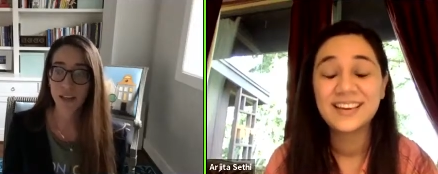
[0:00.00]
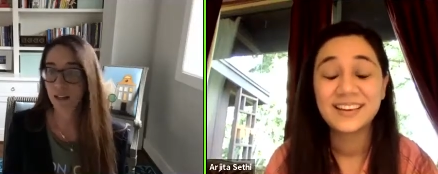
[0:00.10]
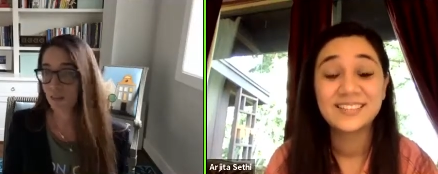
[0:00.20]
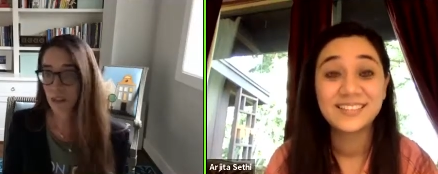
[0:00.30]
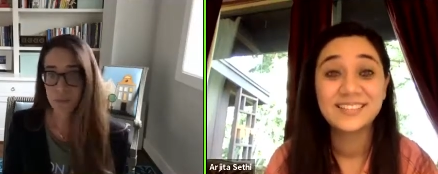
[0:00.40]

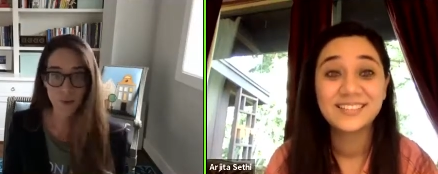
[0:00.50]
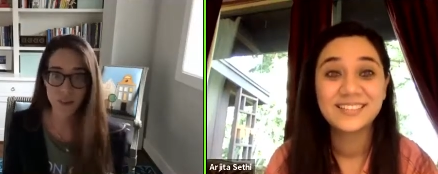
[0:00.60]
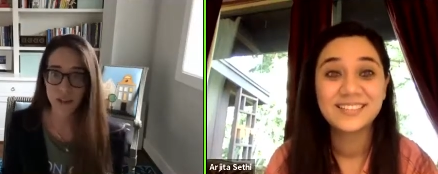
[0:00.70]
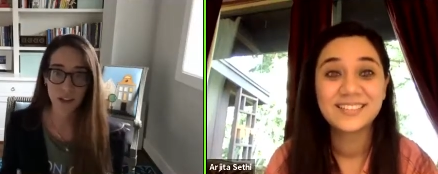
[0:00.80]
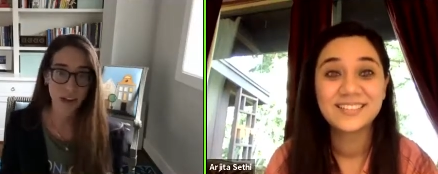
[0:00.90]
Speaker 1: And vice
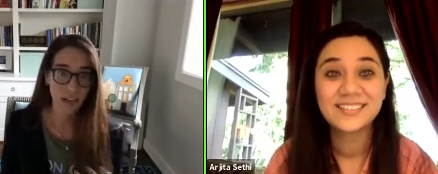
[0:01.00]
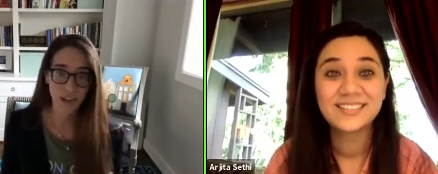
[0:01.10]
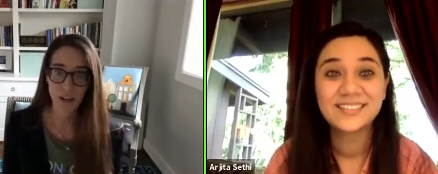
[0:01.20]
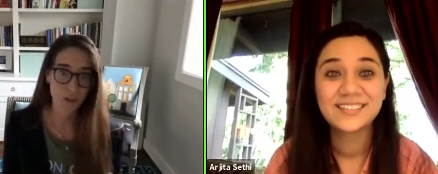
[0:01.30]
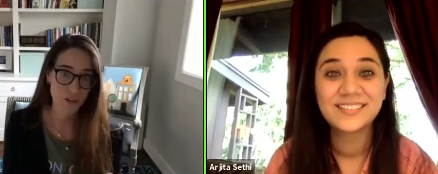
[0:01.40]
versa, I can
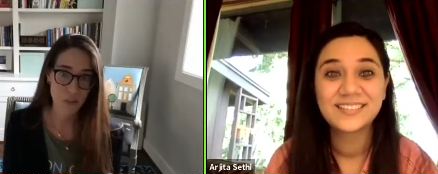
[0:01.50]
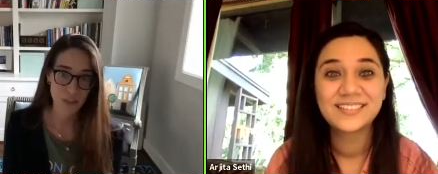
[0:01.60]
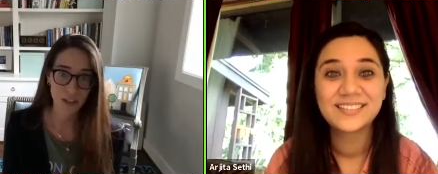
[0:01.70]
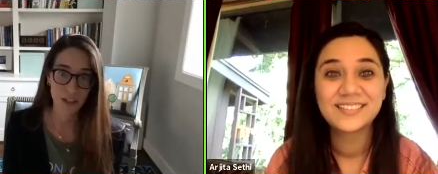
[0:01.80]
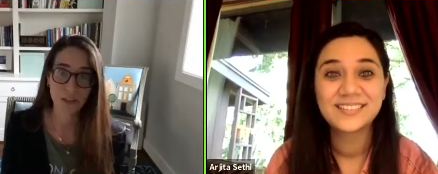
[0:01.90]
offer
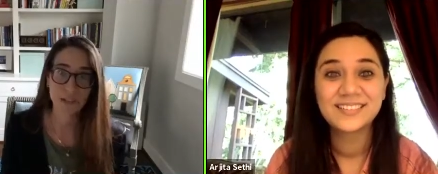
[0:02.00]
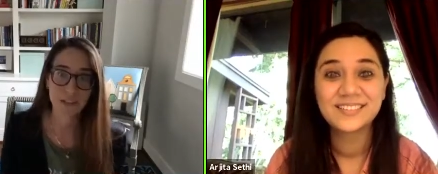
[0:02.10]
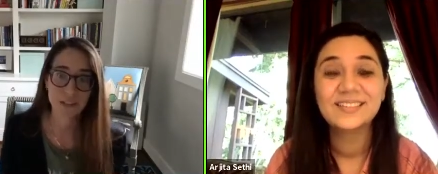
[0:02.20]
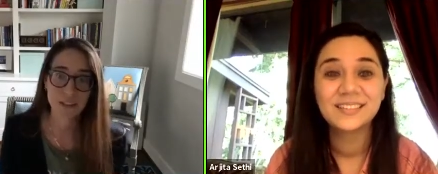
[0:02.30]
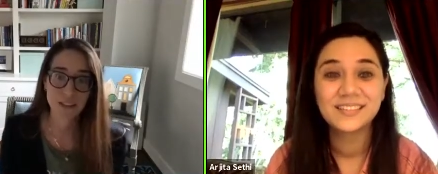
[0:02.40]
something
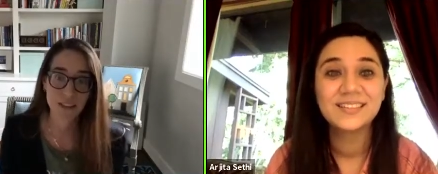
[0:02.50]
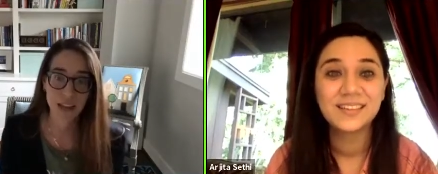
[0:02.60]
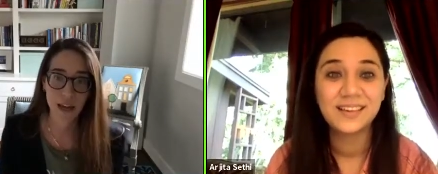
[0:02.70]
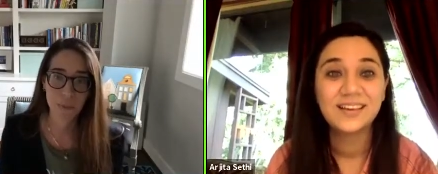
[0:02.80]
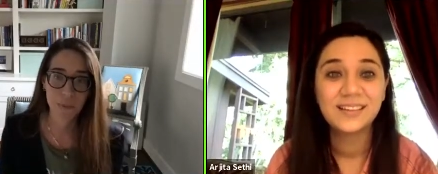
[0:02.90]
to
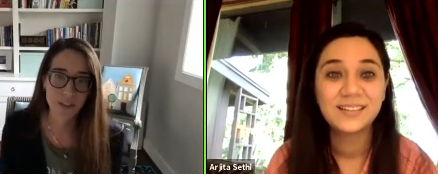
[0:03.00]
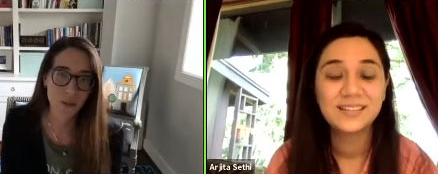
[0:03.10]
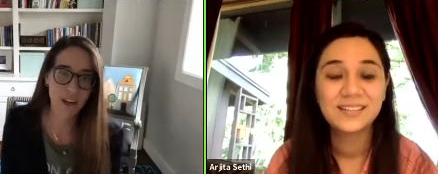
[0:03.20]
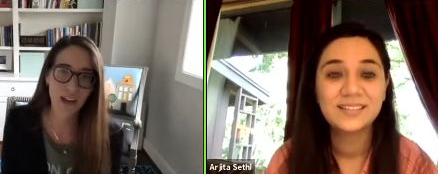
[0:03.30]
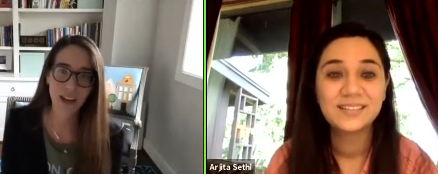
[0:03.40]
them. And so
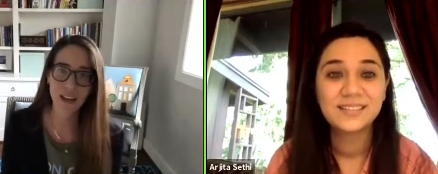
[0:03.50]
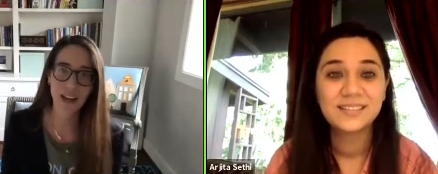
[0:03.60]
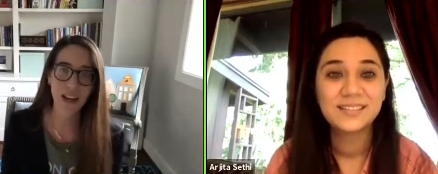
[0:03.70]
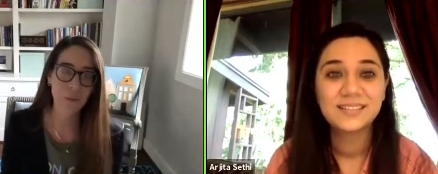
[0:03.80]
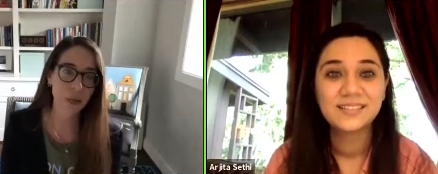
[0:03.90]
I, again,
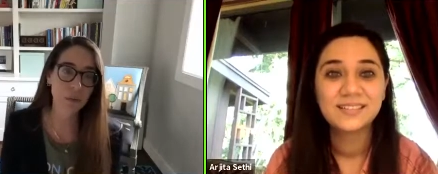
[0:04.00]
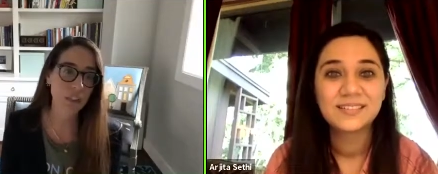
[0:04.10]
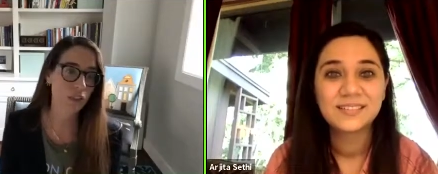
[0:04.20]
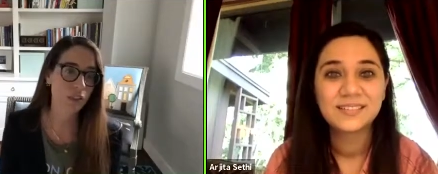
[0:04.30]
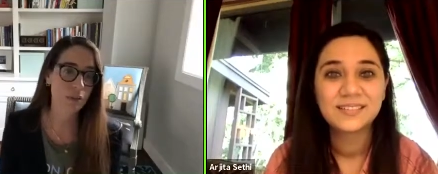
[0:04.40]
I, I really
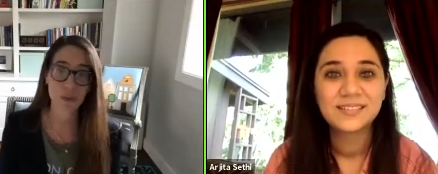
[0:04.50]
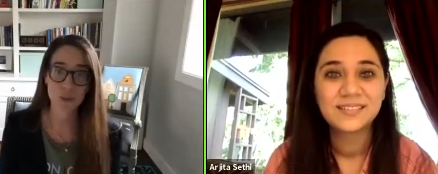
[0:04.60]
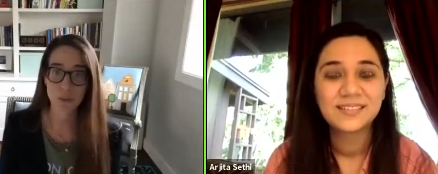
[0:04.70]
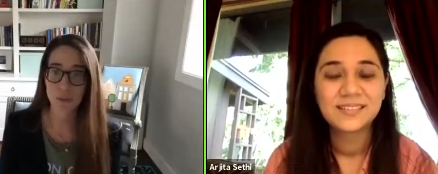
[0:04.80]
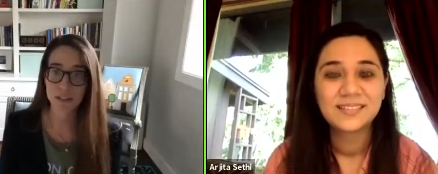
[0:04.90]
look at
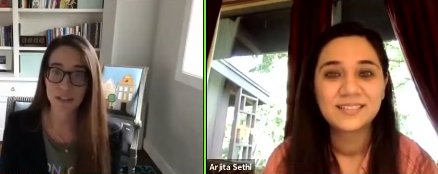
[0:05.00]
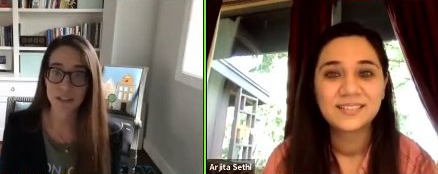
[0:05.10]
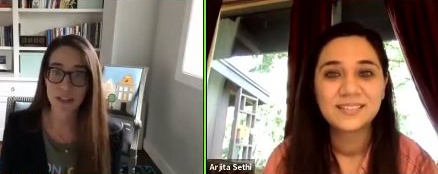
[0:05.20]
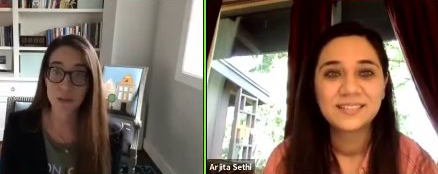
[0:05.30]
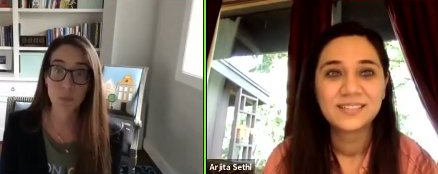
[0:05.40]
mentorship as it's
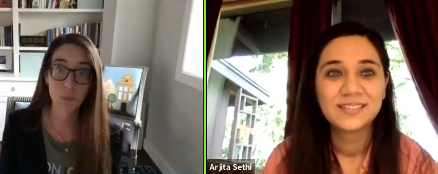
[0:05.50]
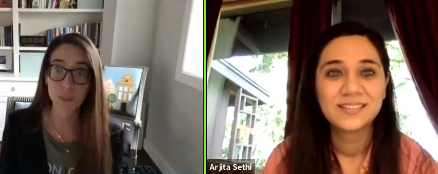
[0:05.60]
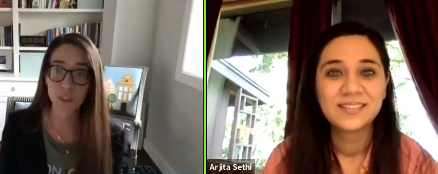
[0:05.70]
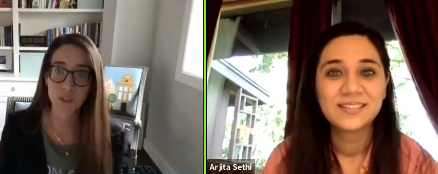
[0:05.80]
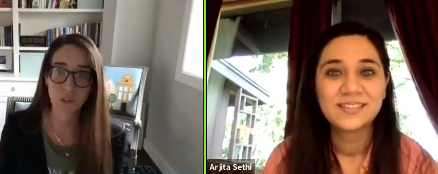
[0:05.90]
it's
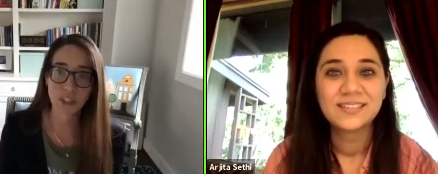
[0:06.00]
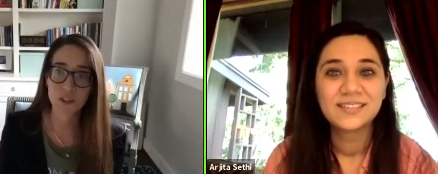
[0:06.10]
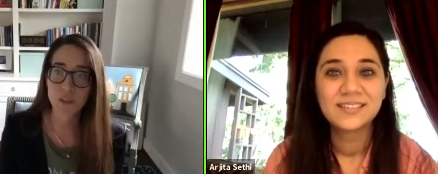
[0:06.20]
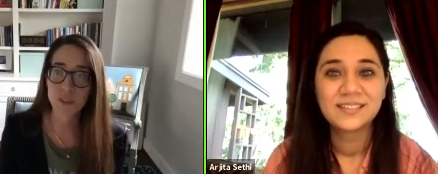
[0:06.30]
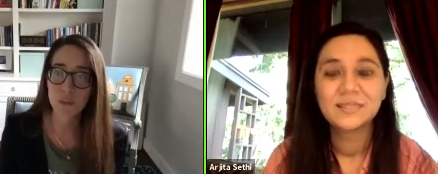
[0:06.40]
building
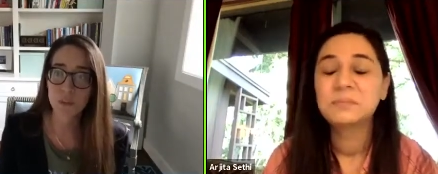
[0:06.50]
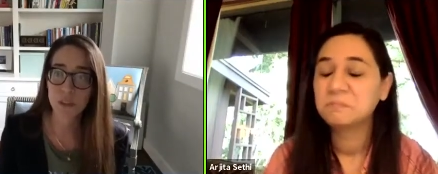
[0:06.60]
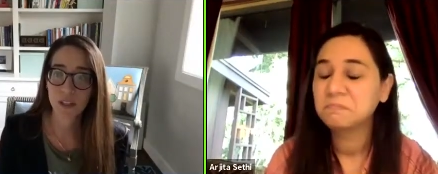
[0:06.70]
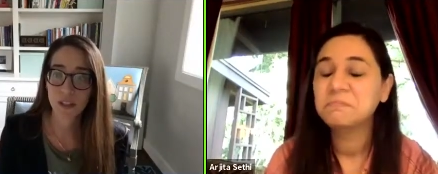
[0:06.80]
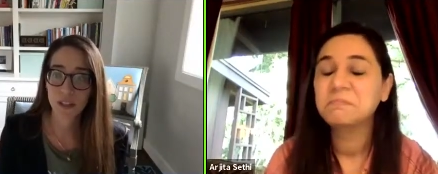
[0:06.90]
relationships
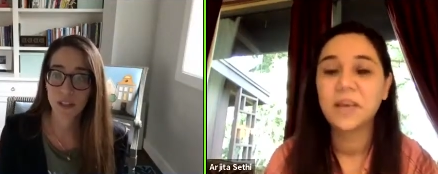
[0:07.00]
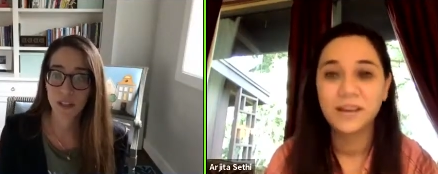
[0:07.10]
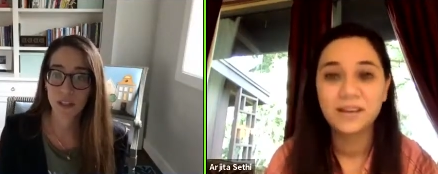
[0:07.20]
yeah.